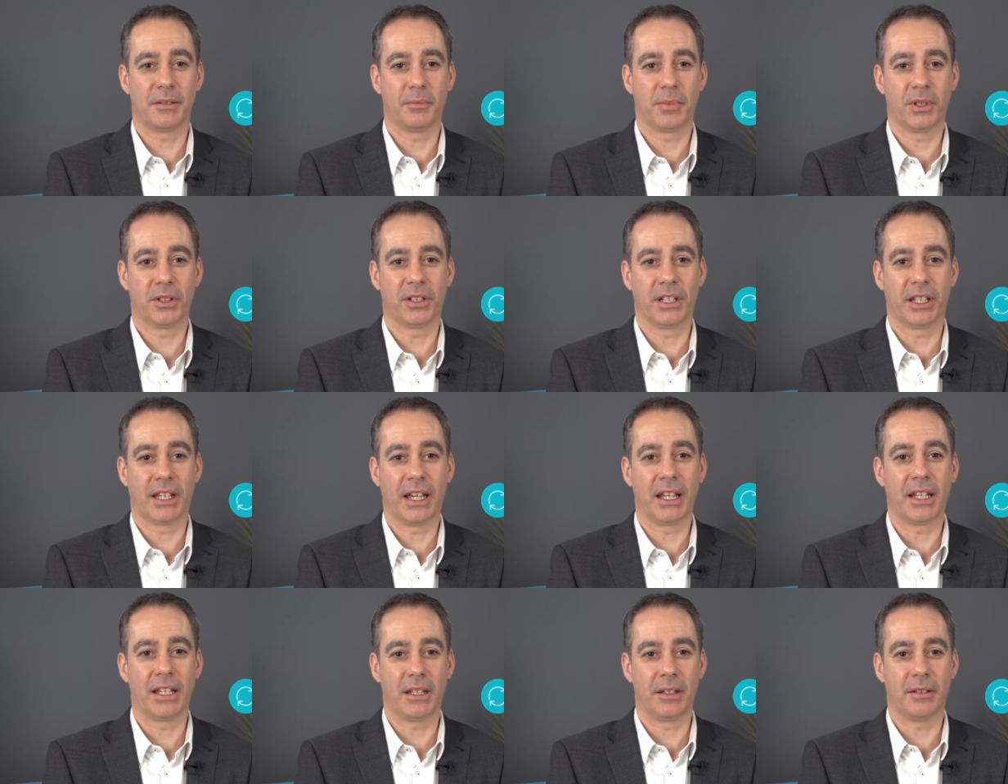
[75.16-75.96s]
in building
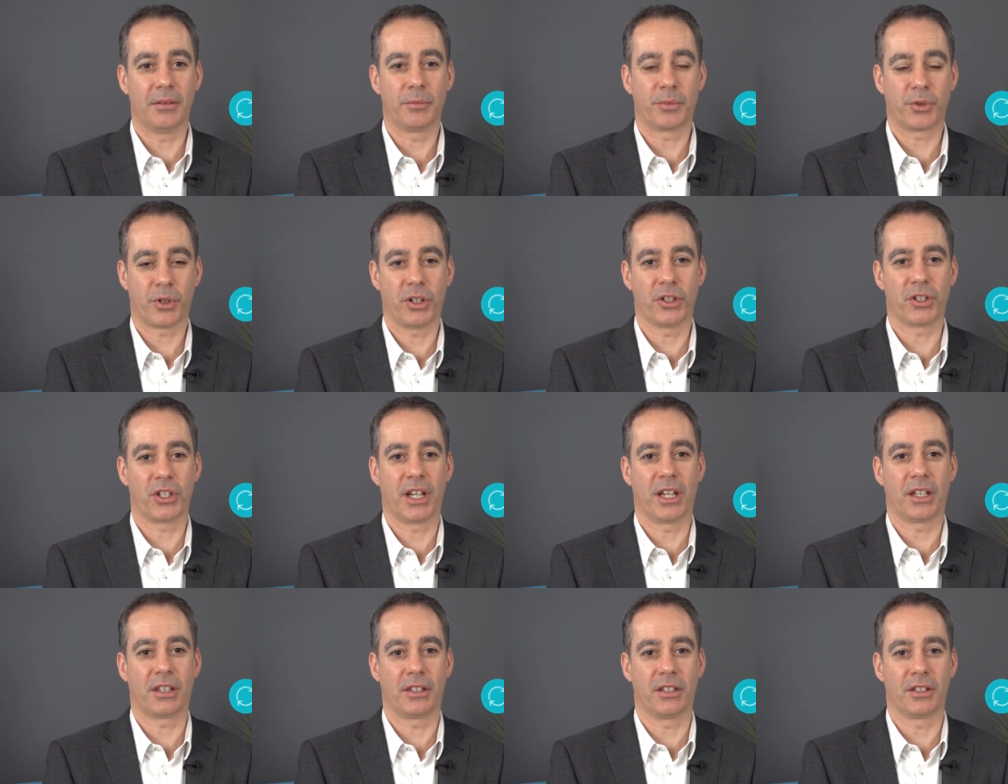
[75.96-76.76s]
any
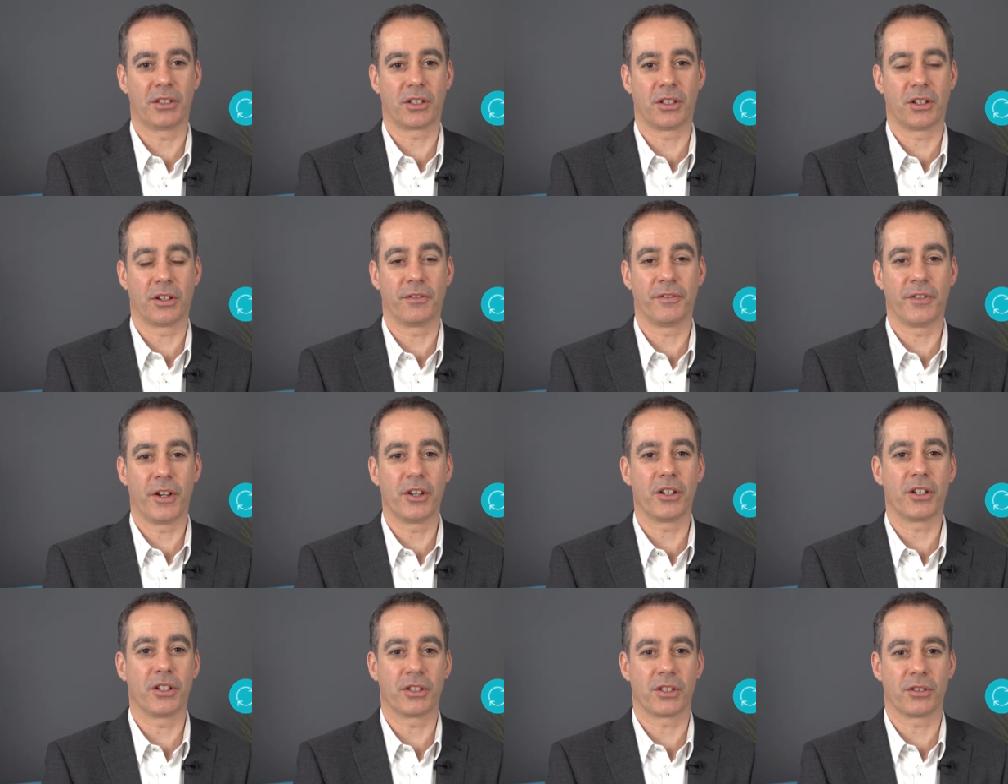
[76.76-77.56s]
project that's got a
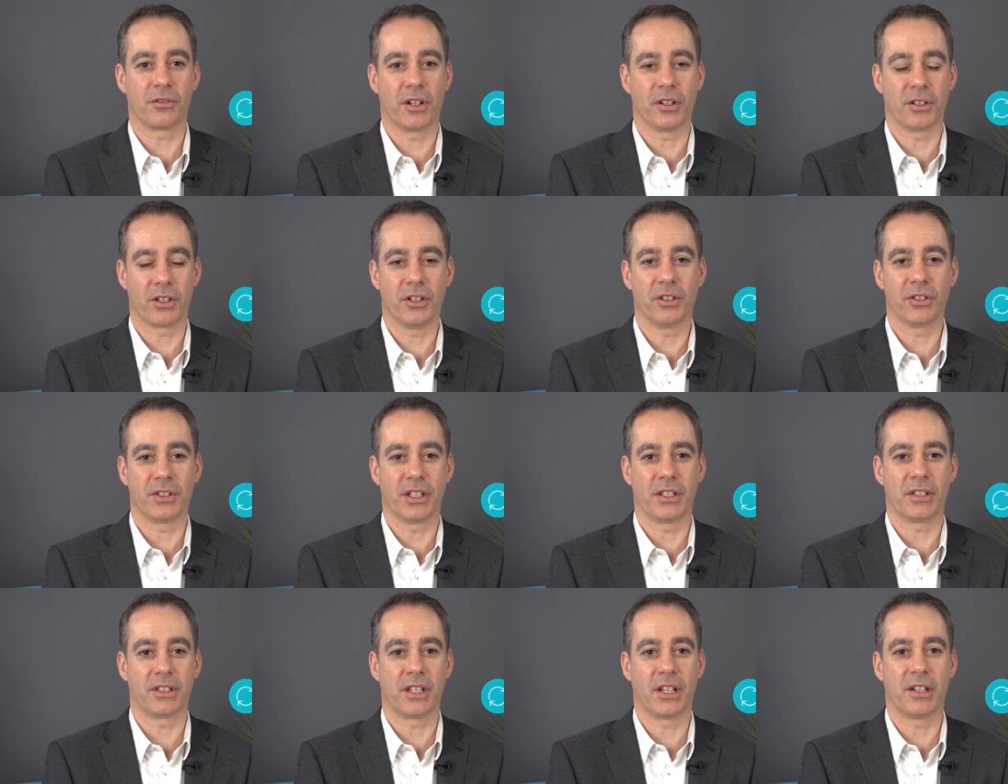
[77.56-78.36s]
focus around
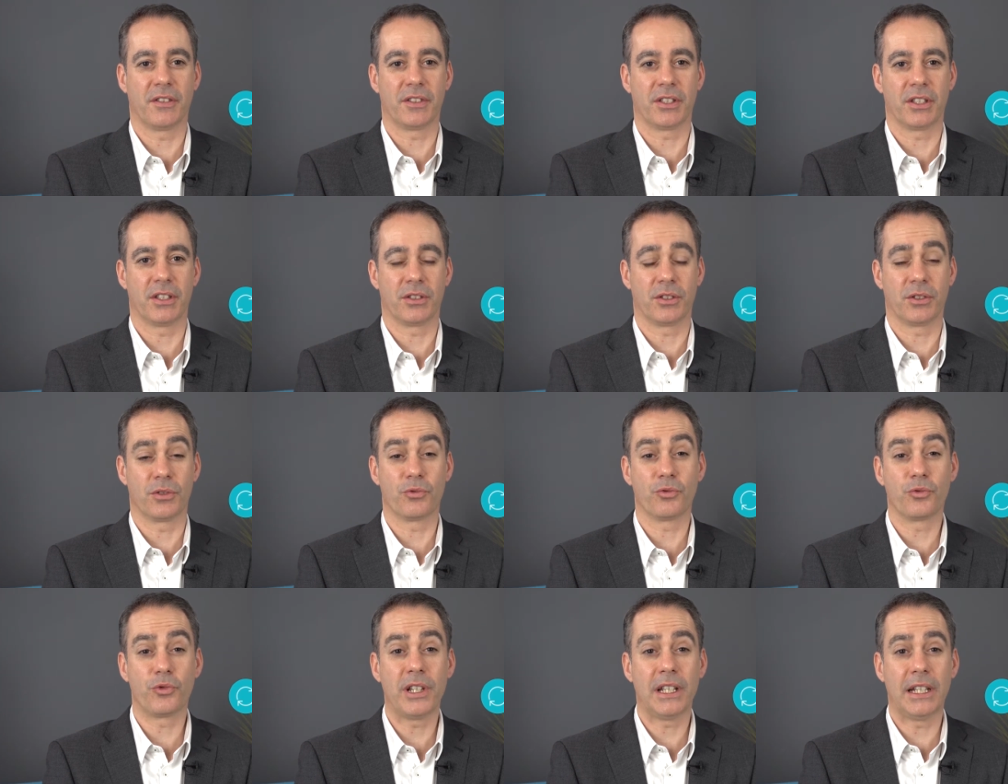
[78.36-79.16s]
content services is
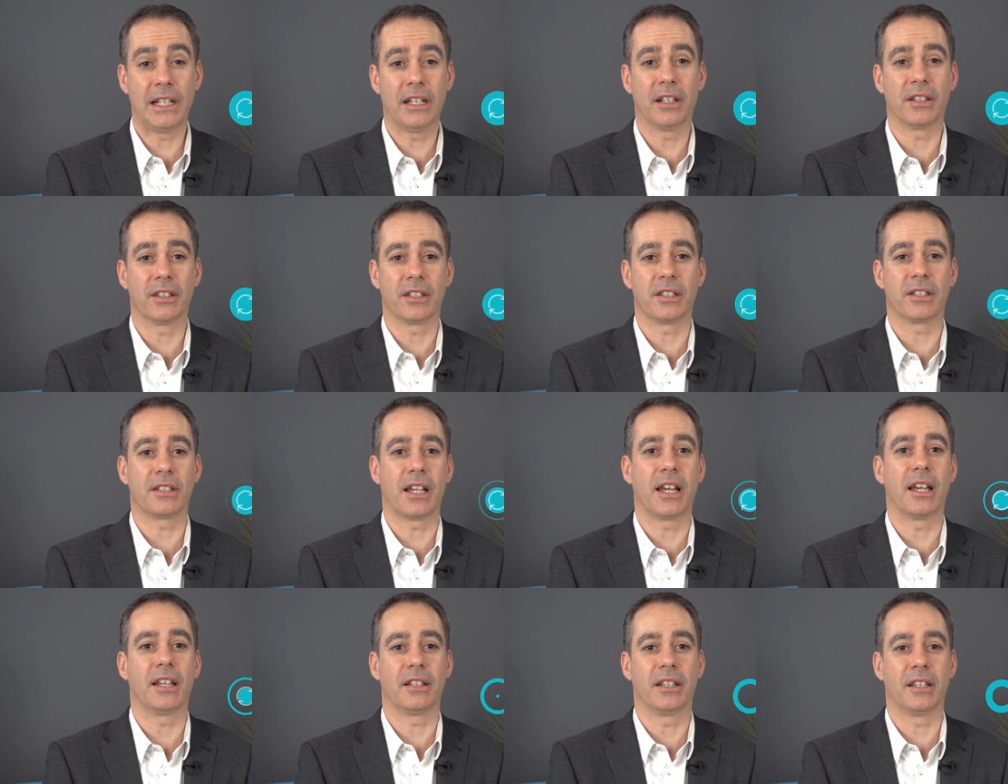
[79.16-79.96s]
really
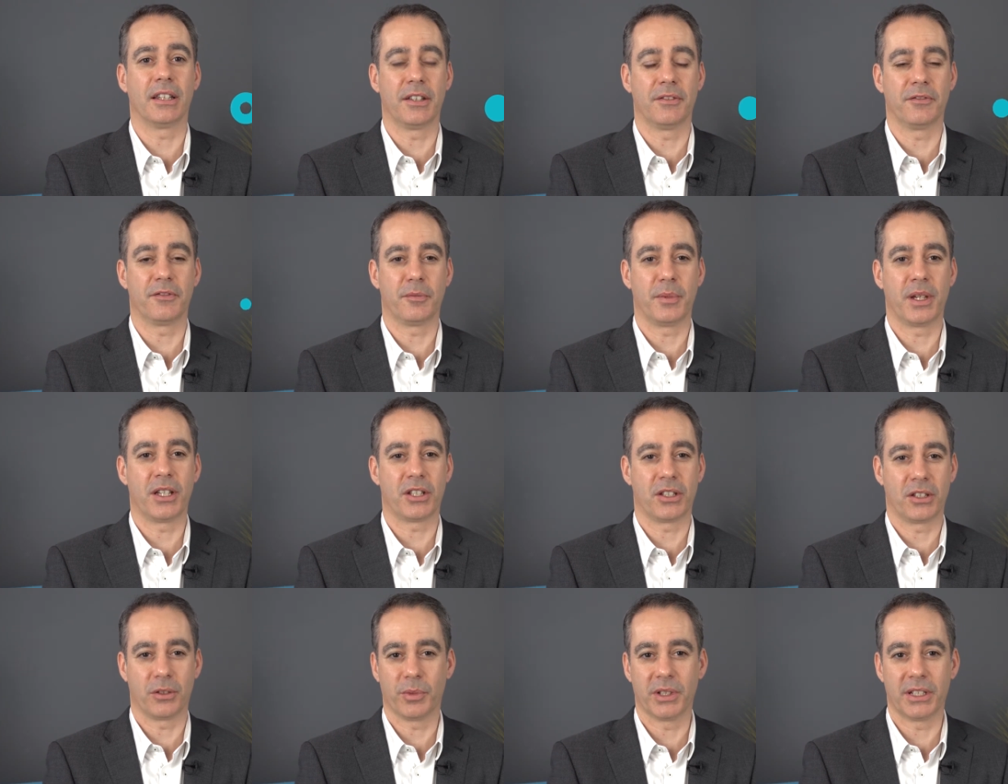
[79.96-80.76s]
understanding the
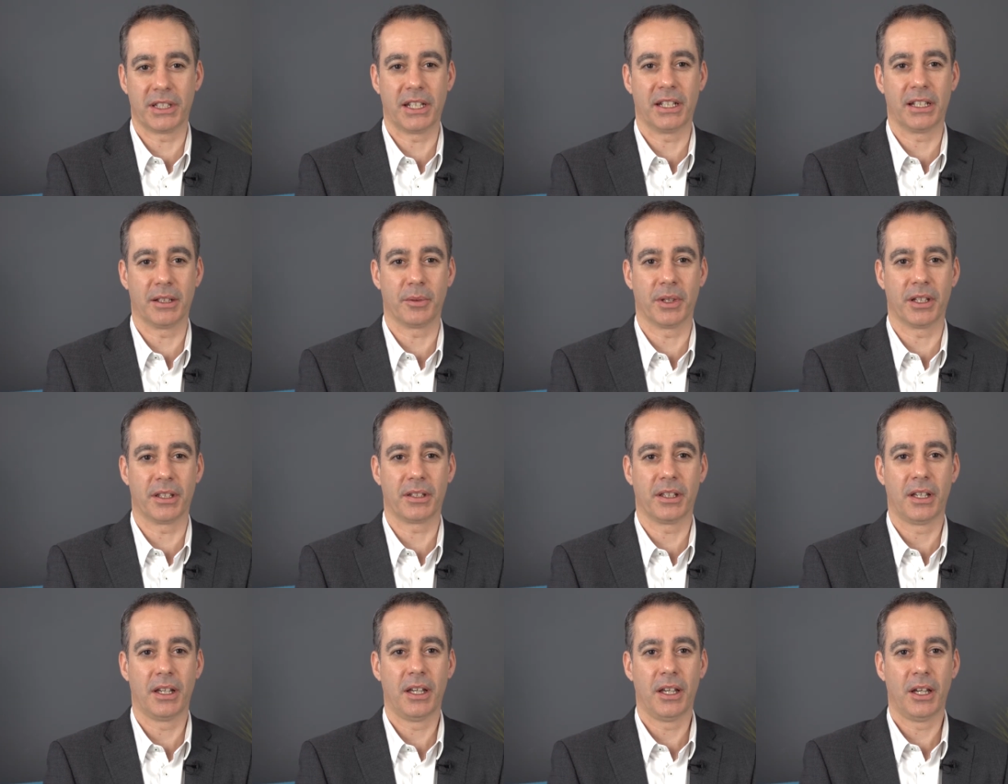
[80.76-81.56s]
information that we're dealing with,